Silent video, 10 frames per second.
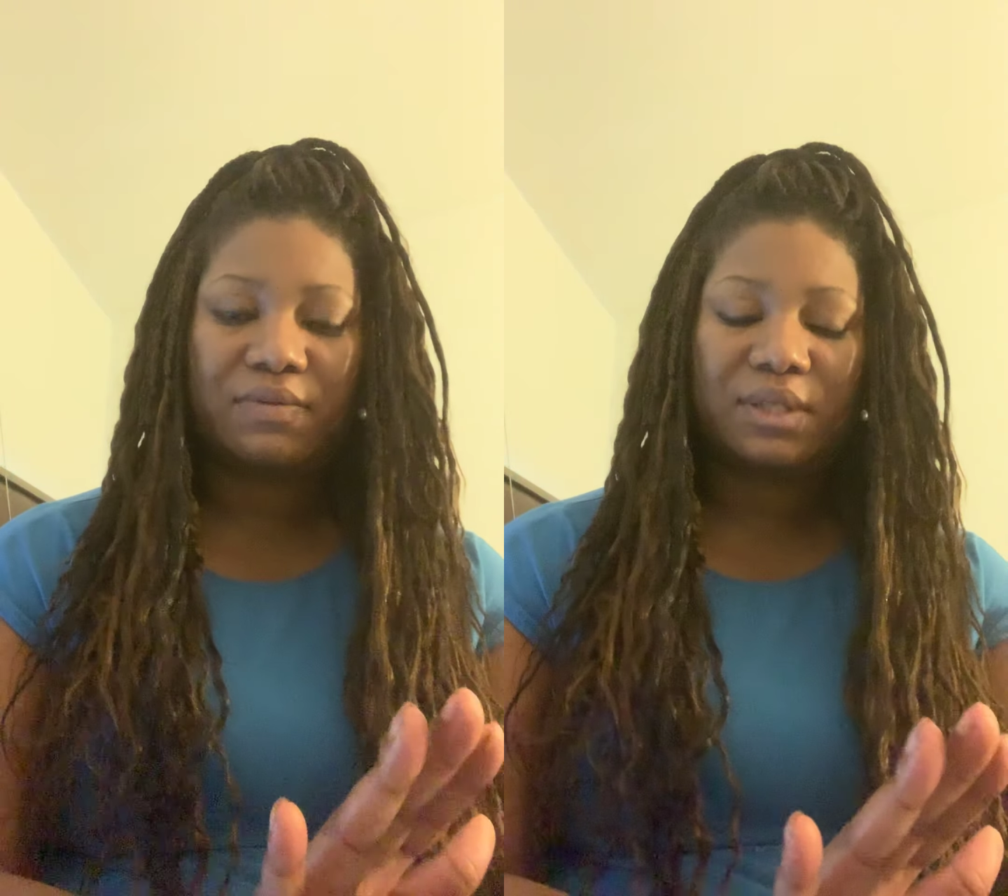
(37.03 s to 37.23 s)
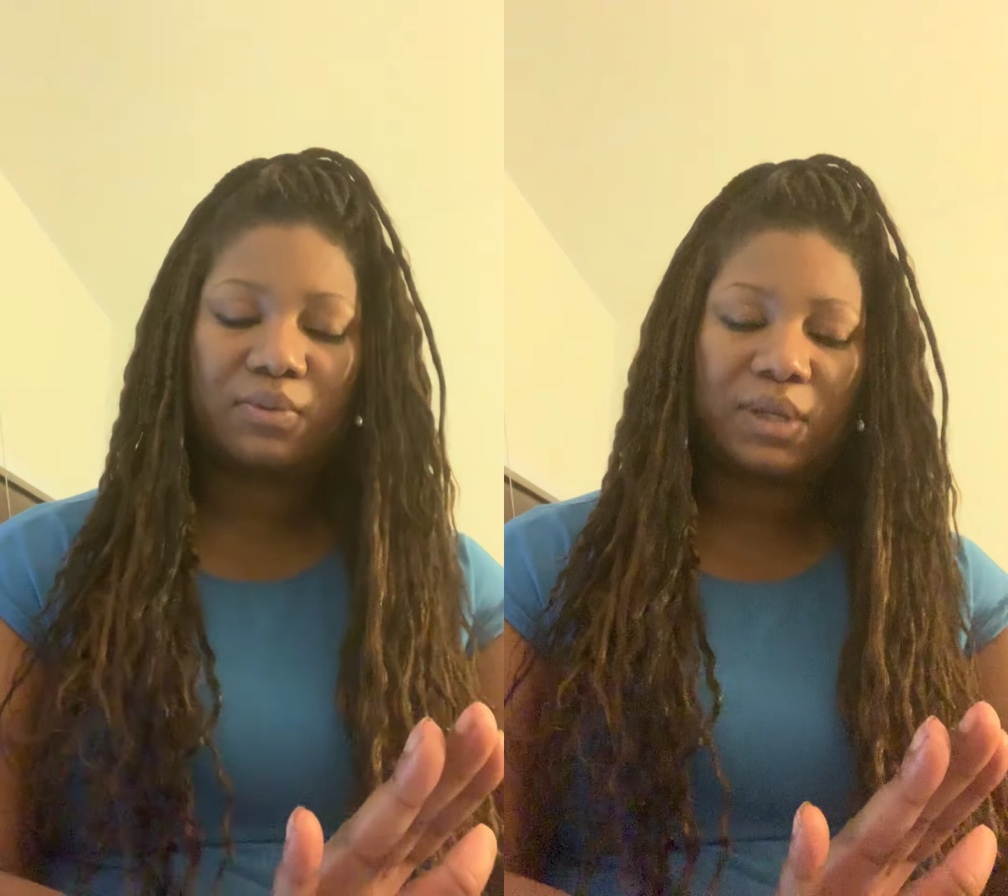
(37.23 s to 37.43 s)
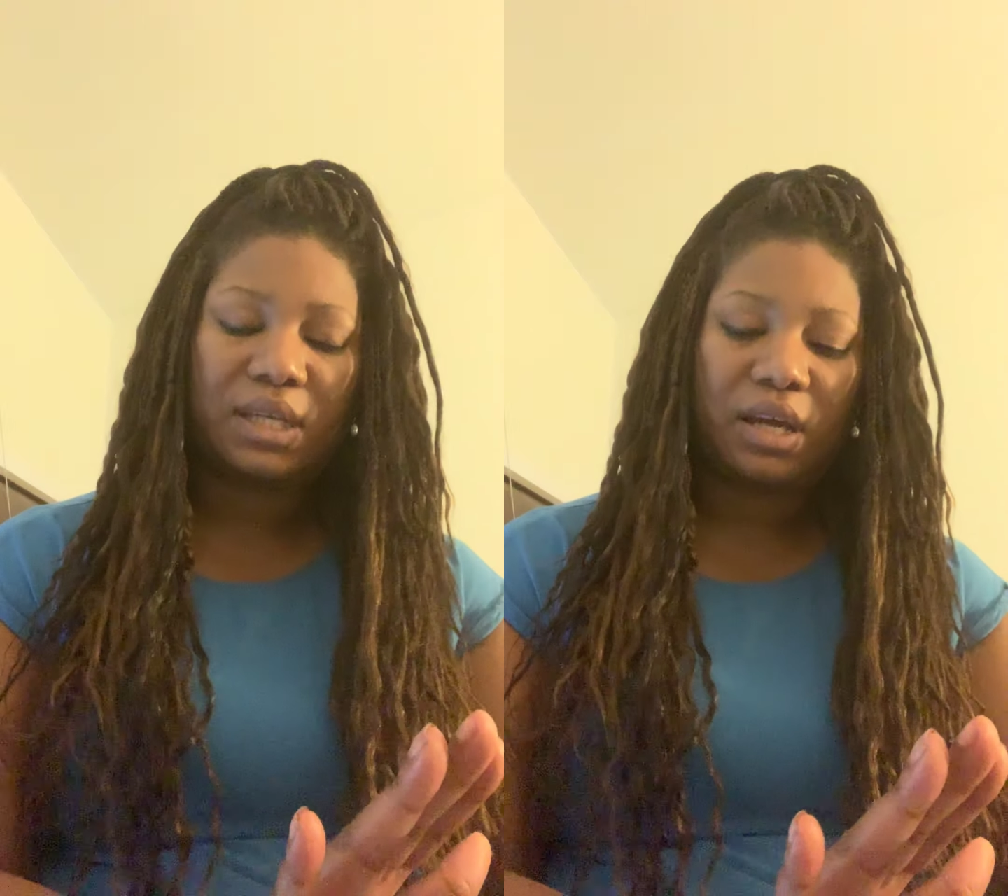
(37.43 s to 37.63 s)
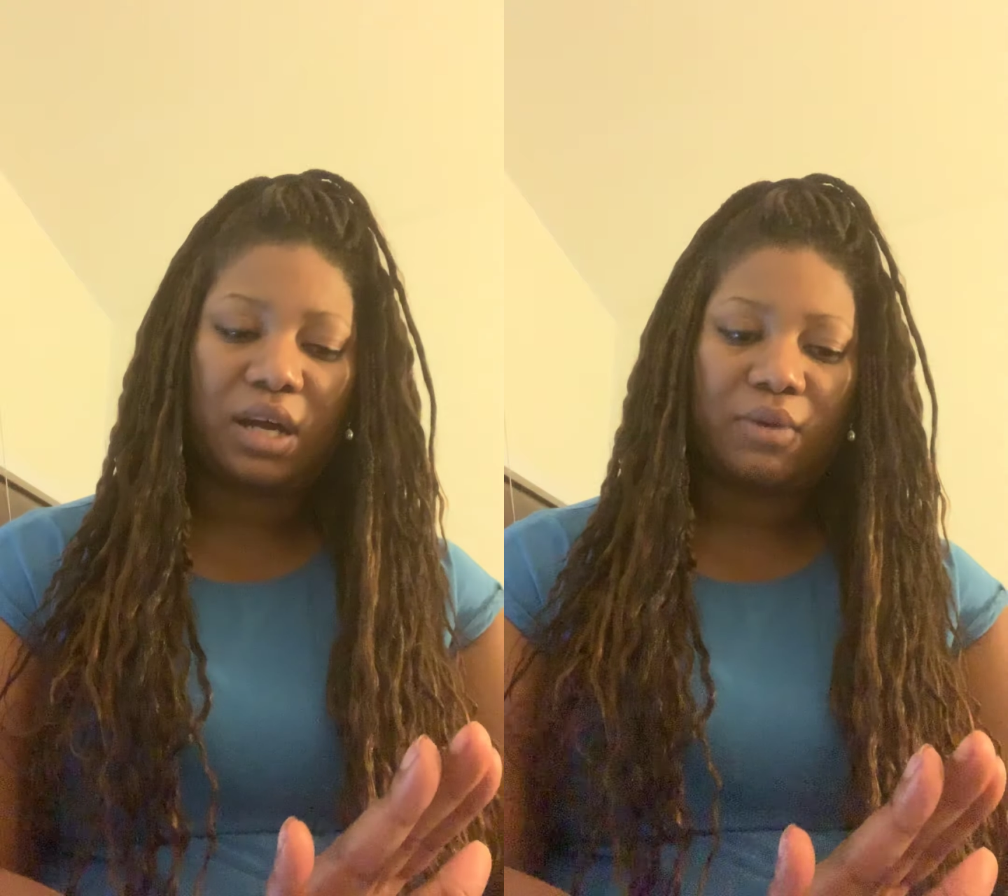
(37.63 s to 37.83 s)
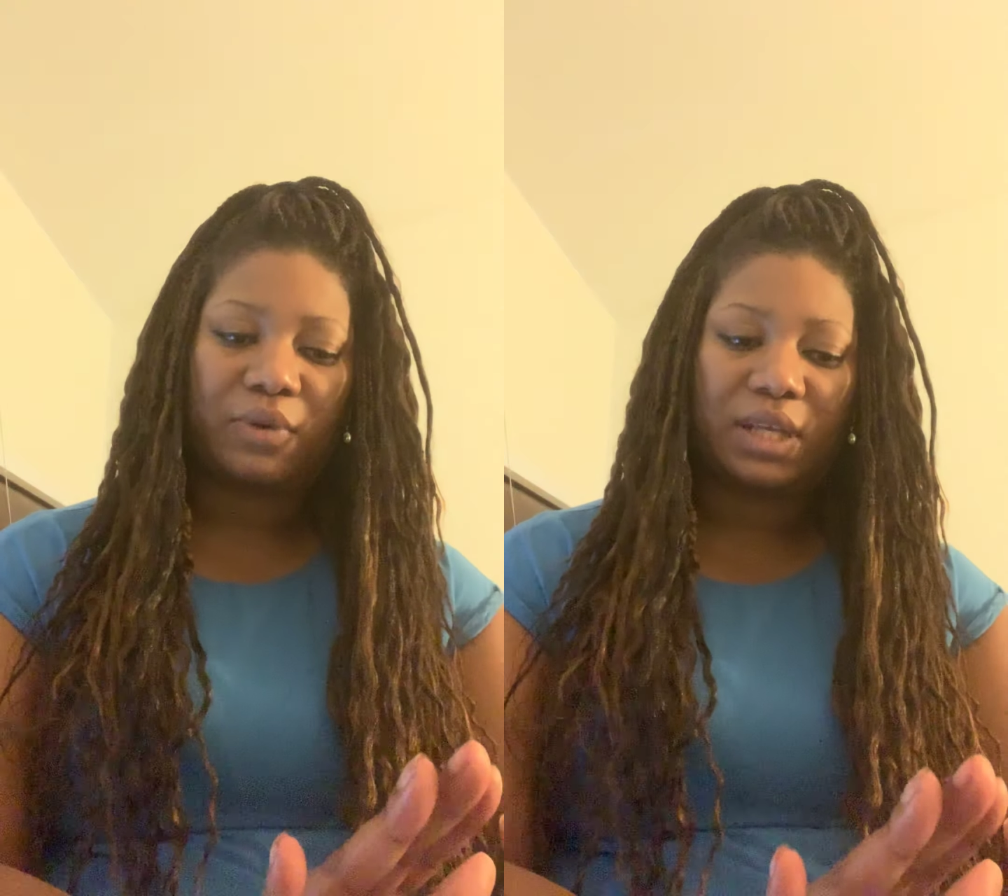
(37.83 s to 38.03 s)
of this
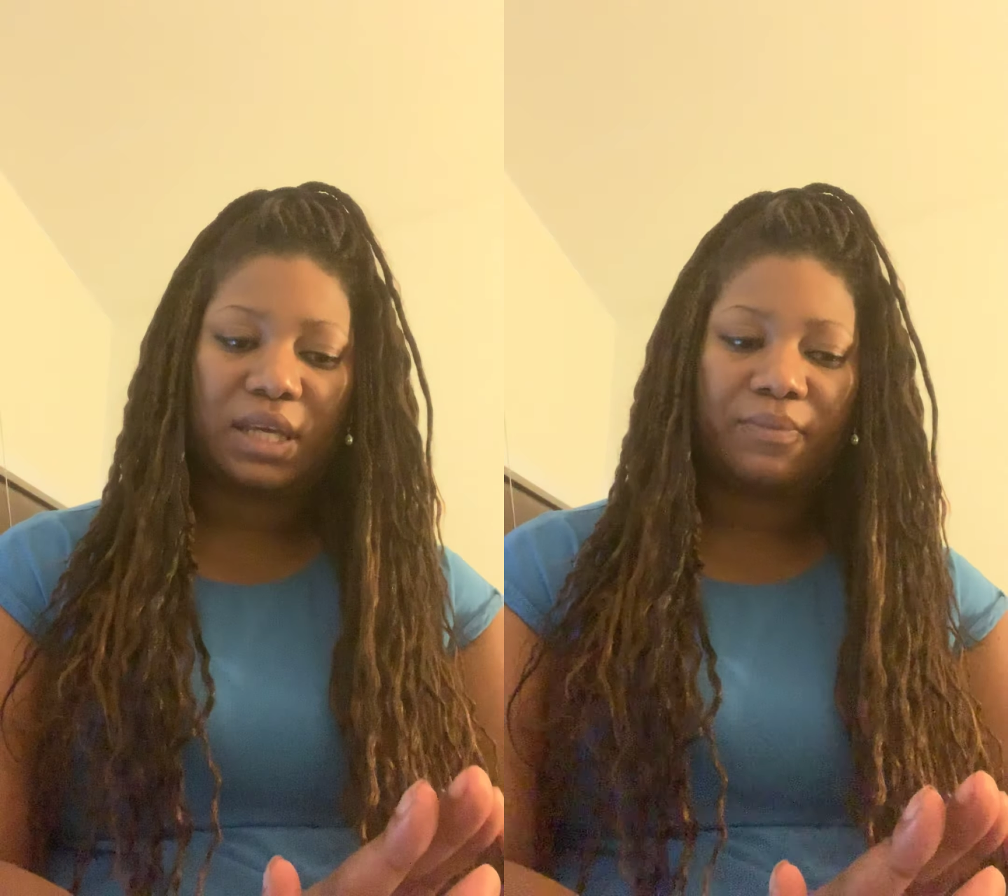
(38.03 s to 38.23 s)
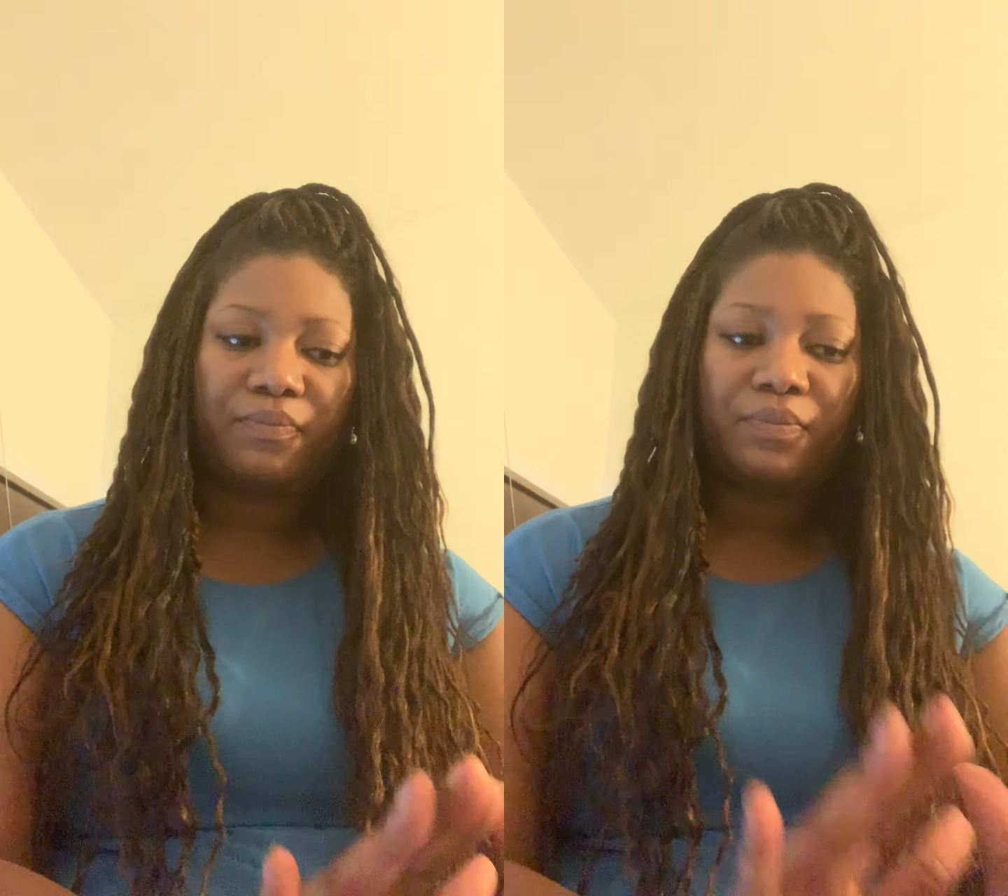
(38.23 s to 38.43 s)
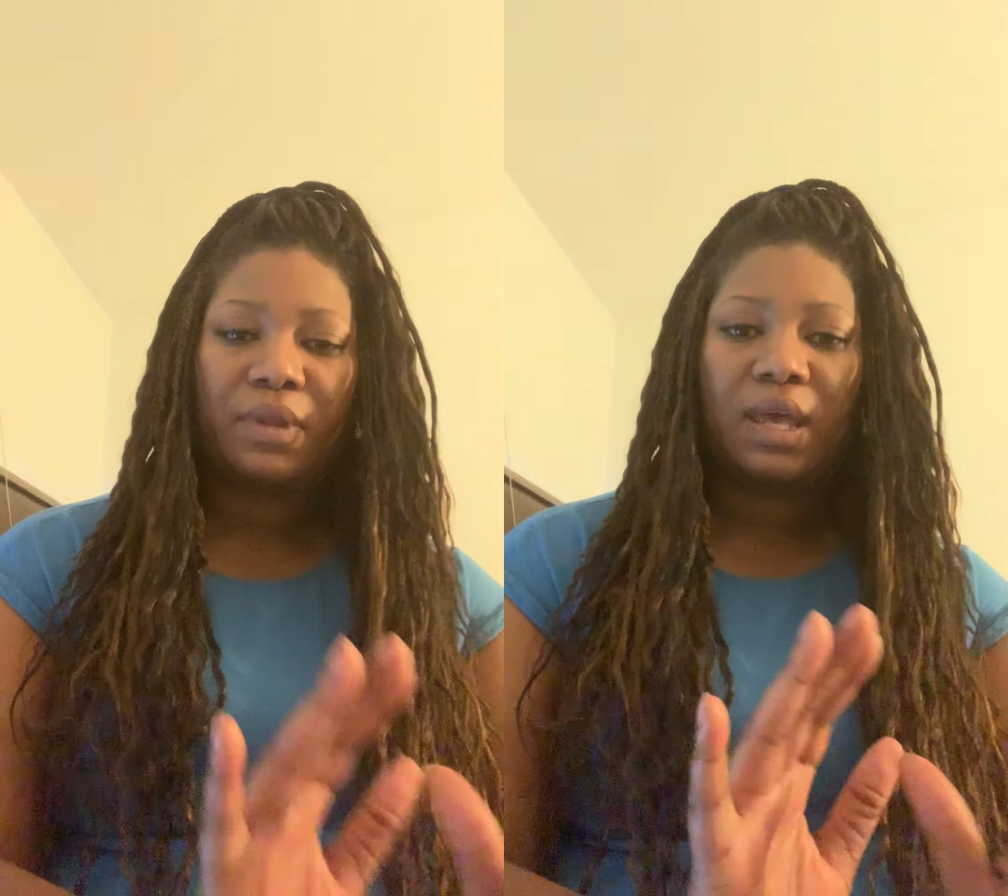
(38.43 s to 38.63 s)
uh, reading